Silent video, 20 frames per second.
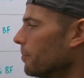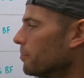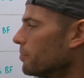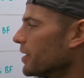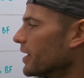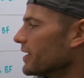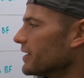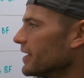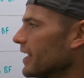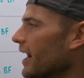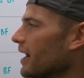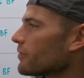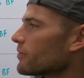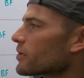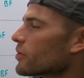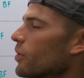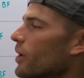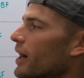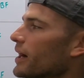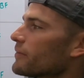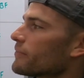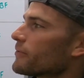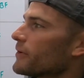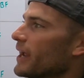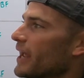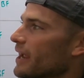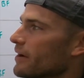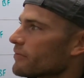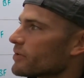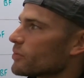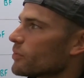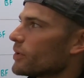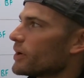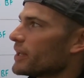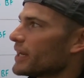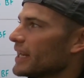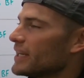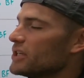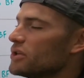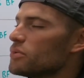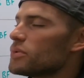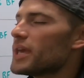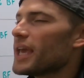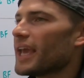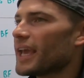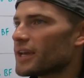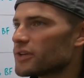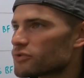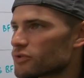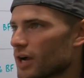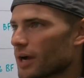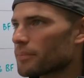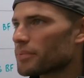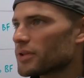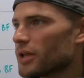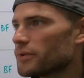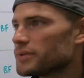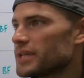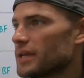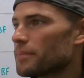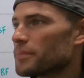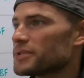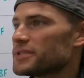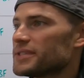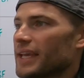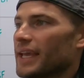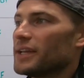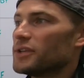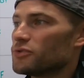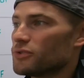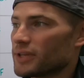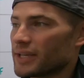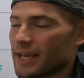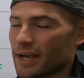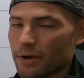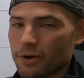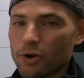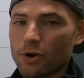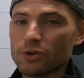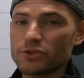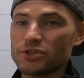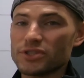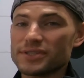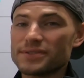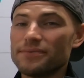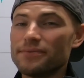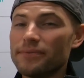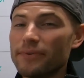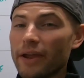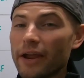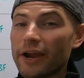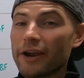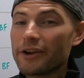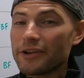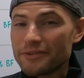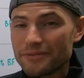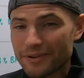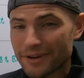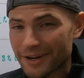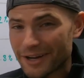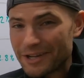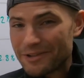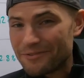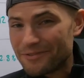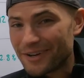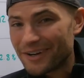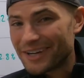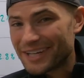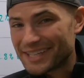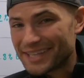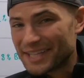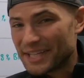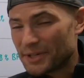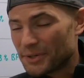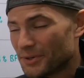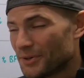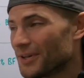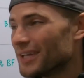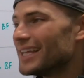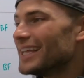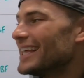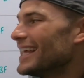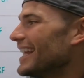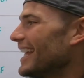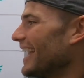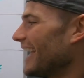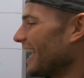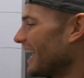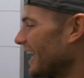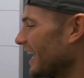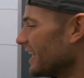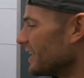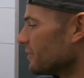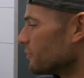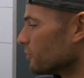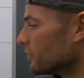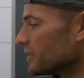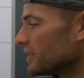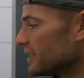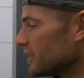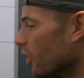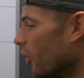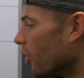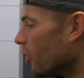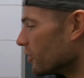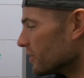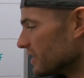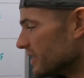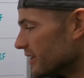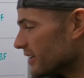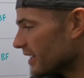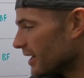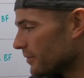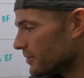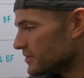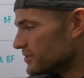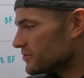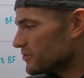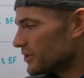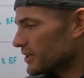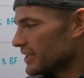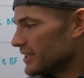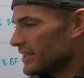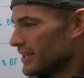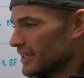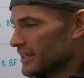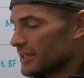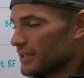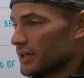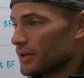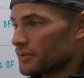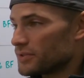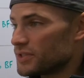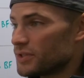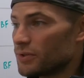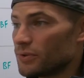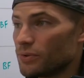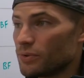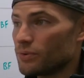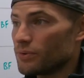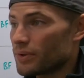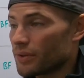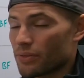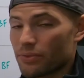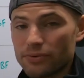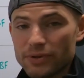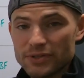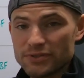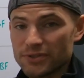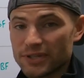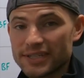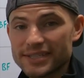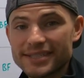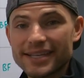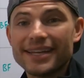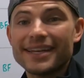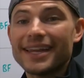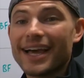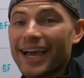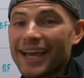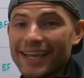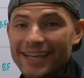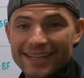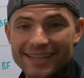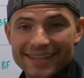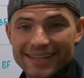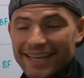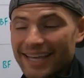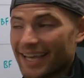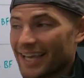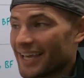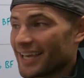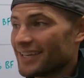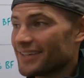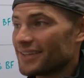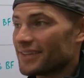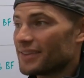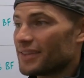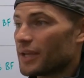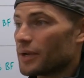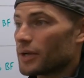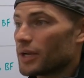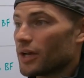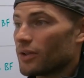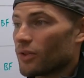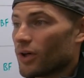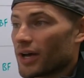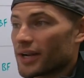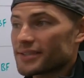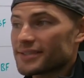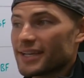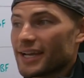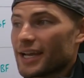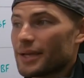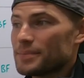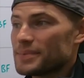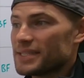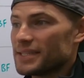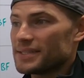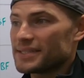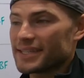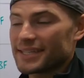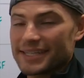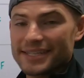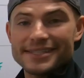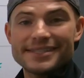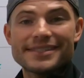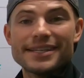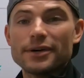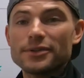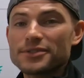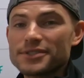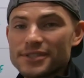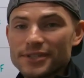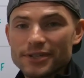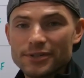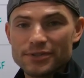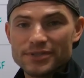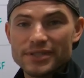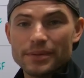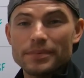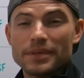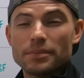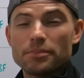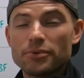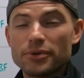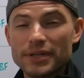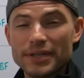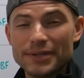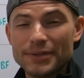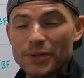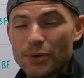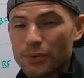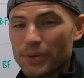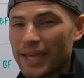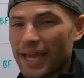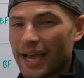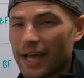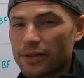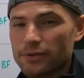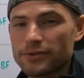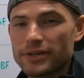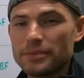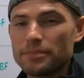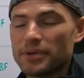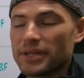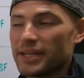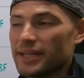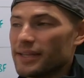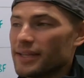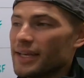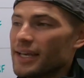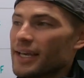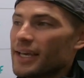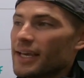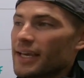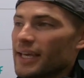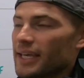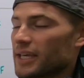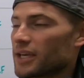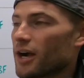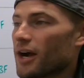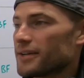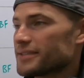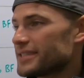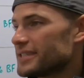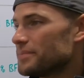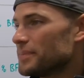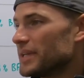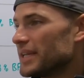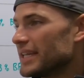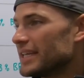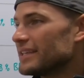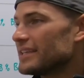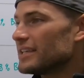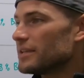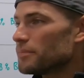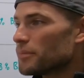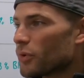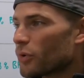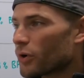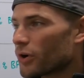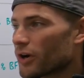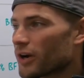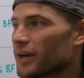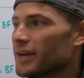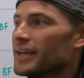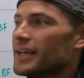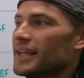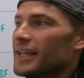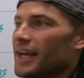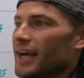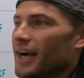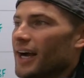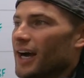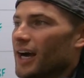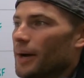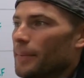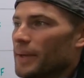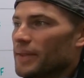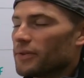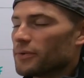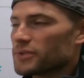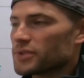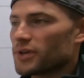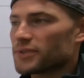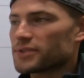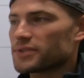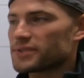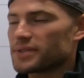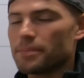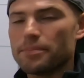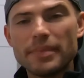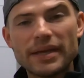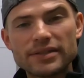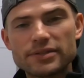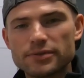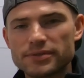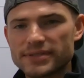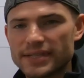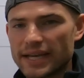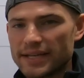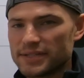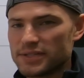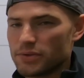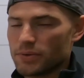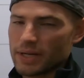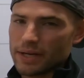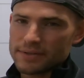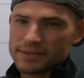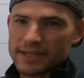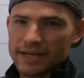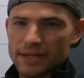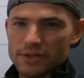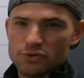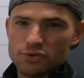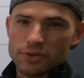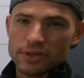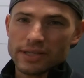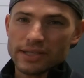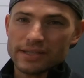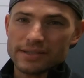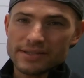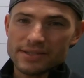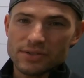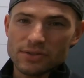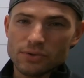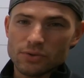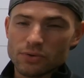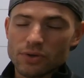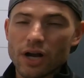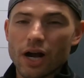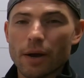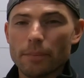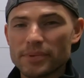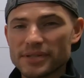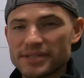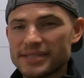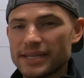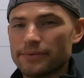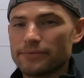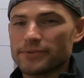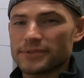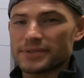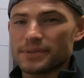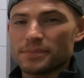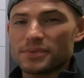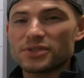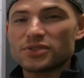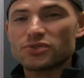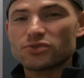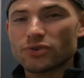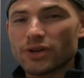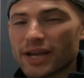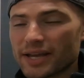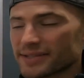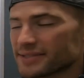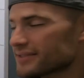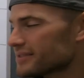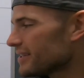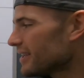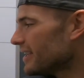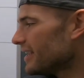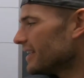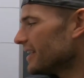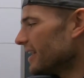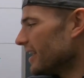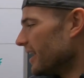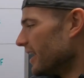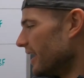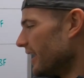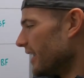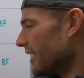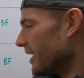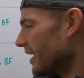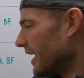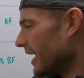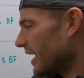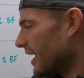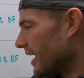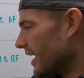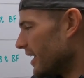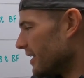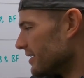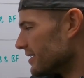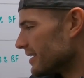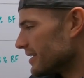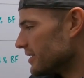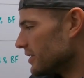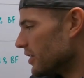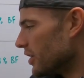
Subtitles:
but not required for everyone. And you can drop below 10% and drink alcohol, just very, very, very little. And really all year I was drinking, 2 to 3 drinks a night. And a lot of times it's like a seltzer or something pretty low calorie, but it causes me to eat more. And there's also some mental side to it. I was kind of drinking to compensate for some stress. And